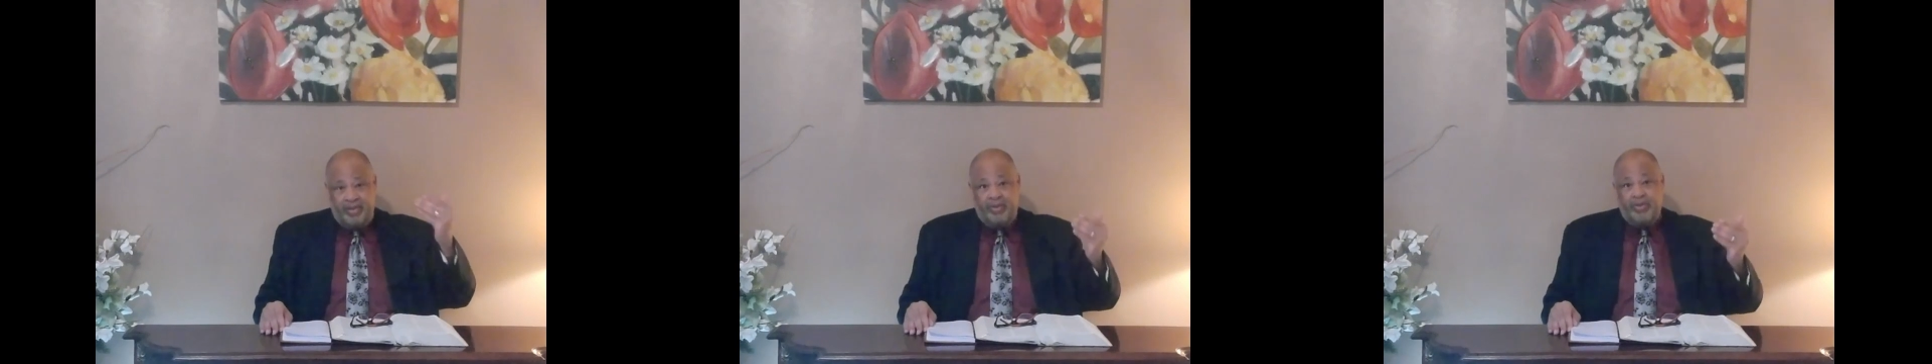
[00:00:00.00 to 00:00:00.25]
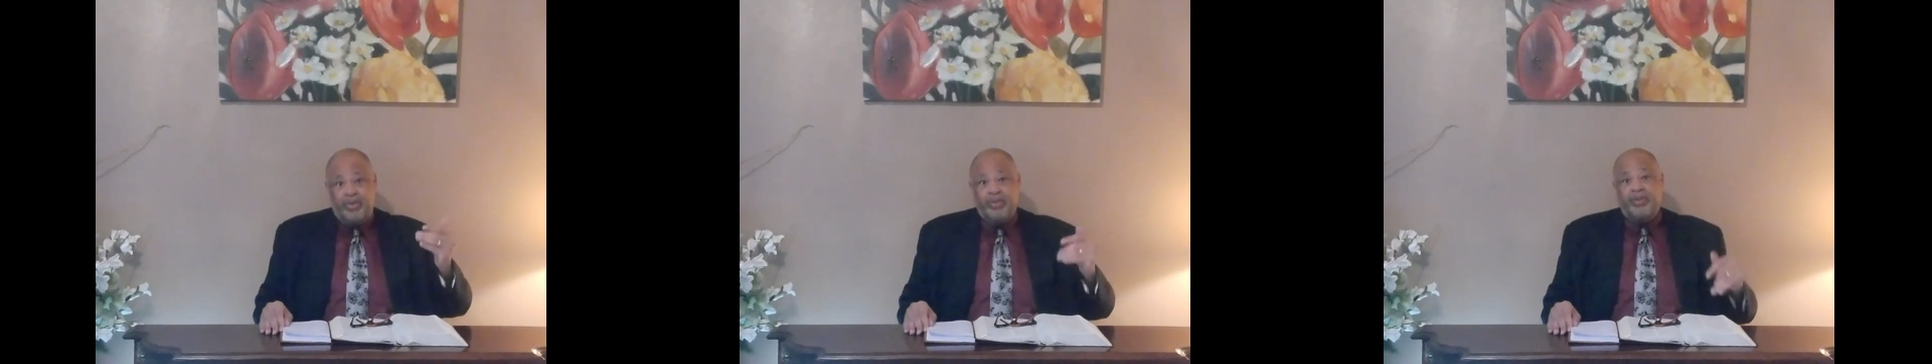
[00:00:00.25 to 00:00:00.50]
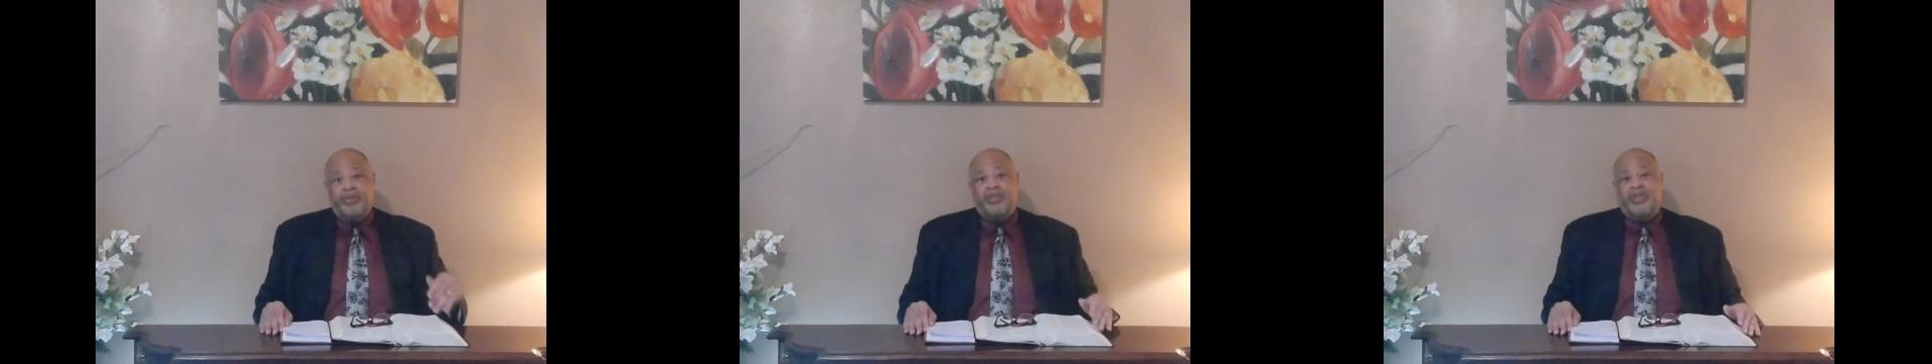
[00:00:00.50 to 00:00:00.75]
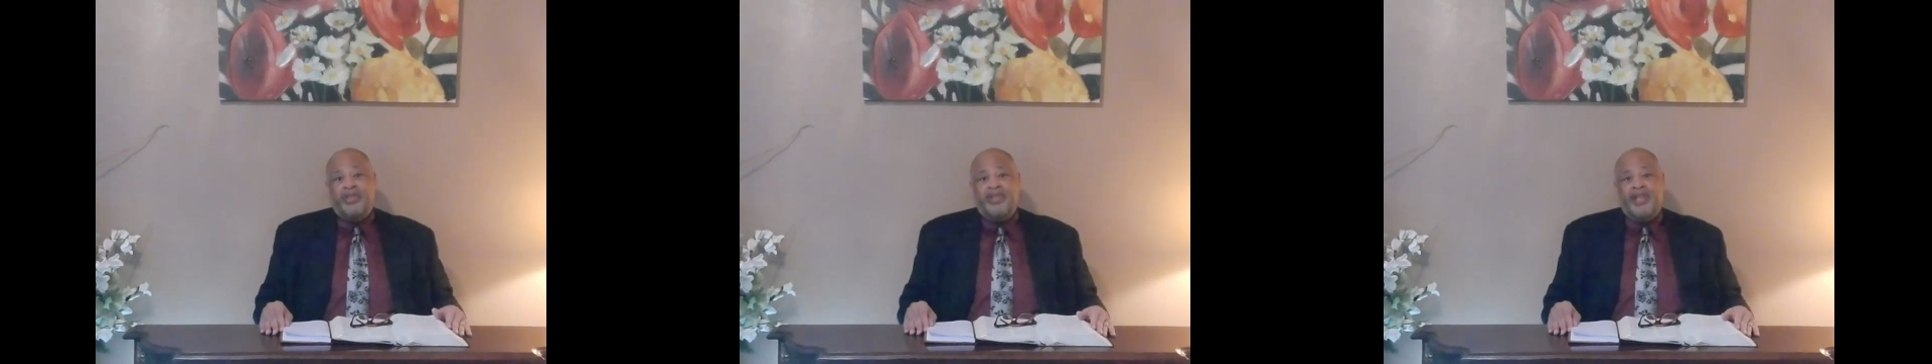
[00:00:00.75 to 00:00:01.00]

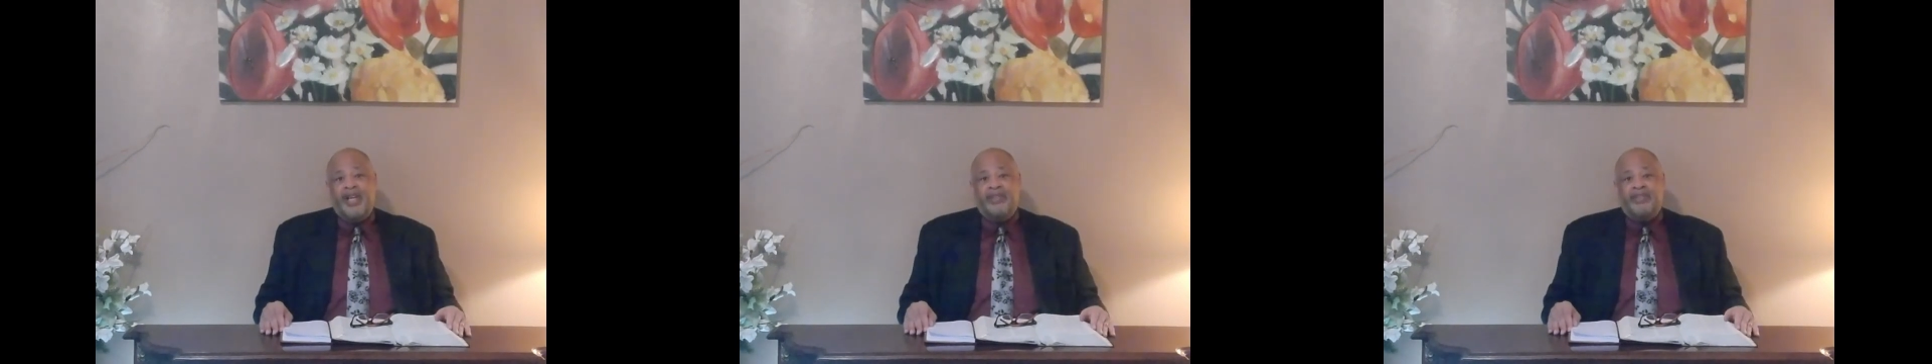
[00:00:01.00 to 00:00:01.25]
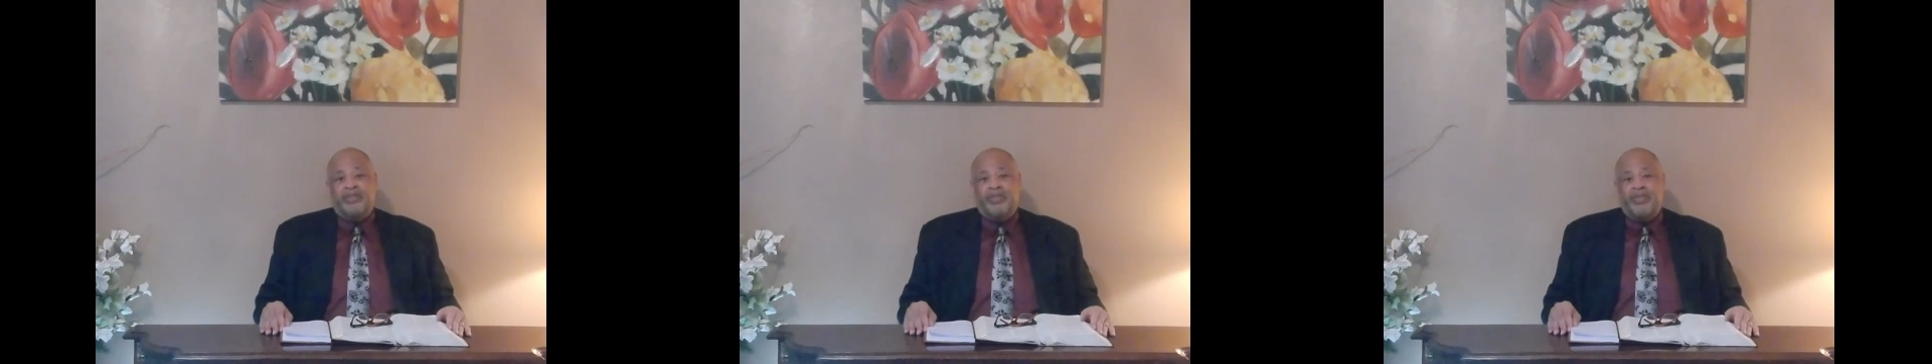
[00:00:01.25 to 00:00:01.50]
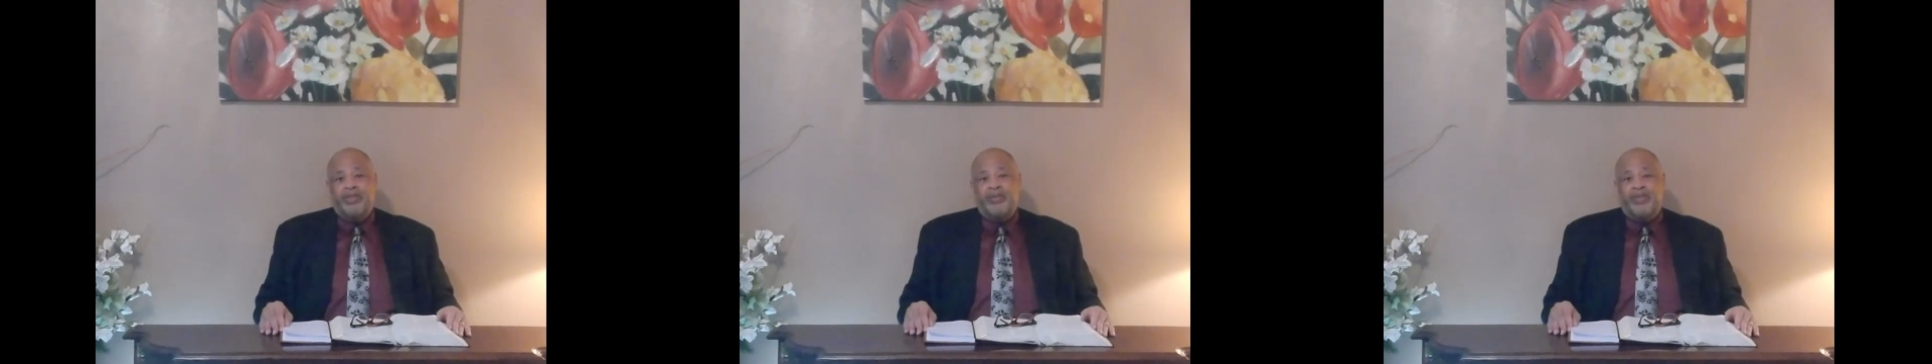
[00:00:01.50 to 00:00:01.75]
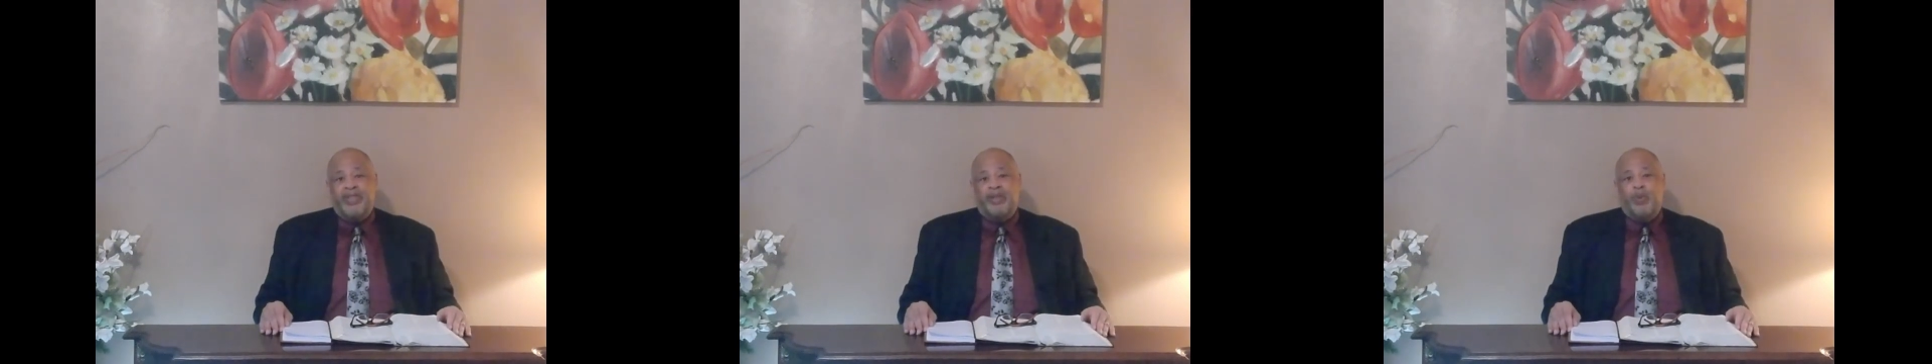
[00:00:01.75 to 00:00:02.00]
Truth. And the truth
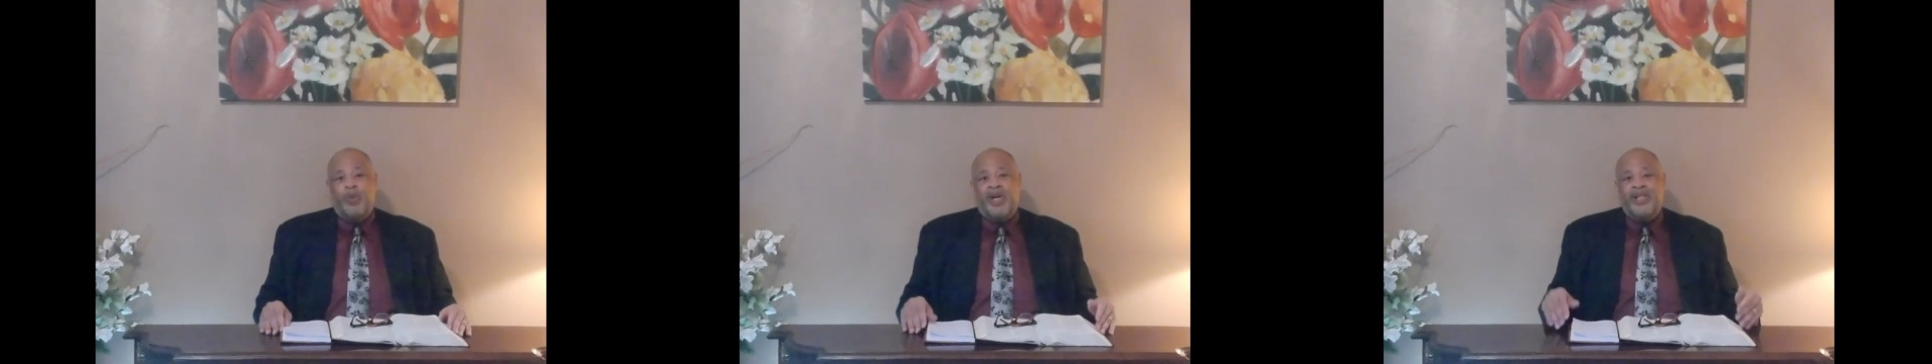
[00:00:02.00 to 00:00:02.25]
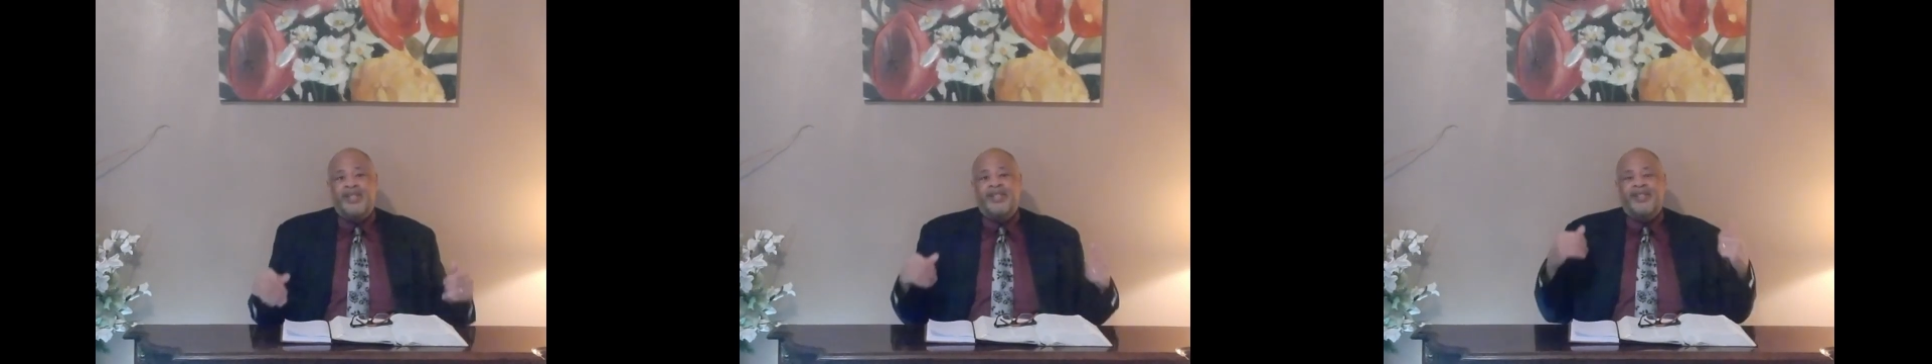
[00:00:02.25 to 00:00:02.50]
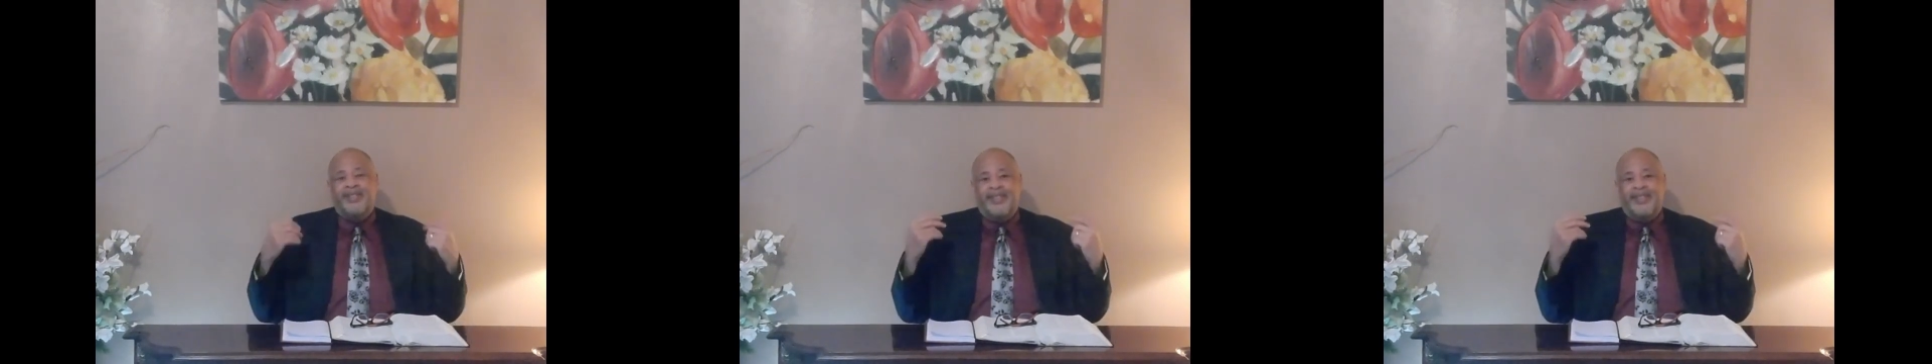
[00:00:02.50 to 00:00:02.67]
shall what?